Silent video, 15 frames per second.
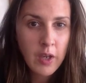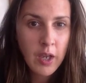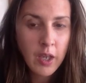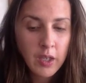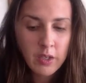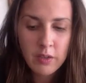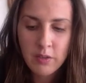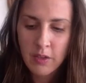
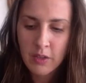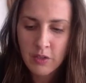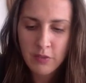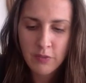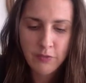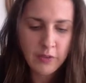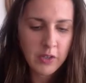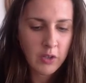And I
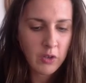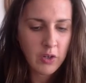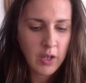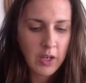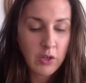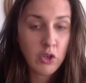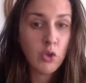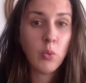just figured
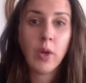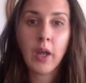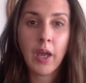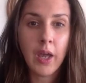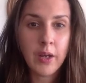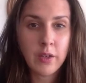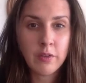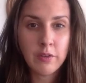I knew what I
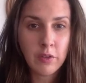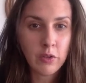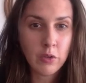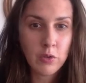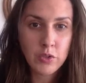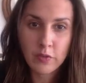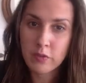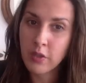had to do,
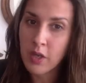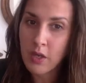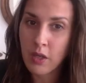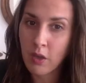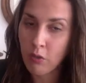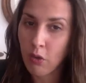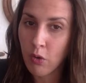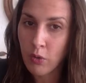just
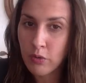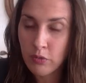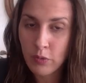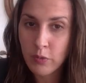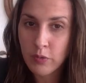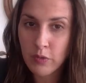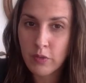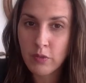taking lower
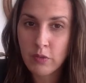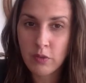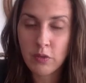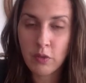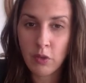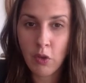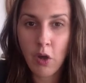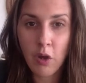doses
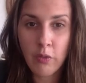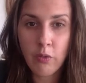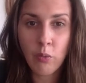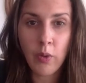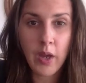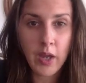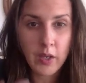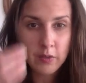along the
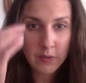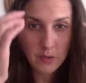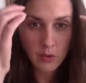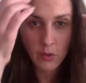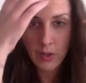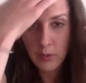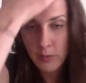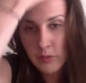way. So
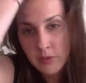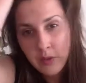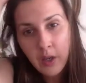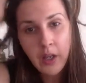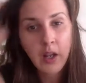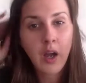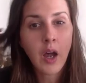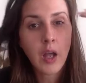I was
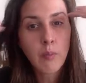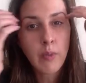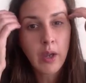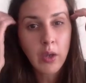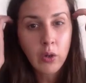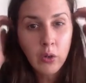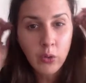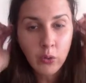kind of on
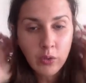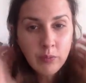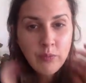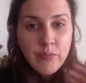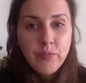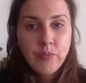my own.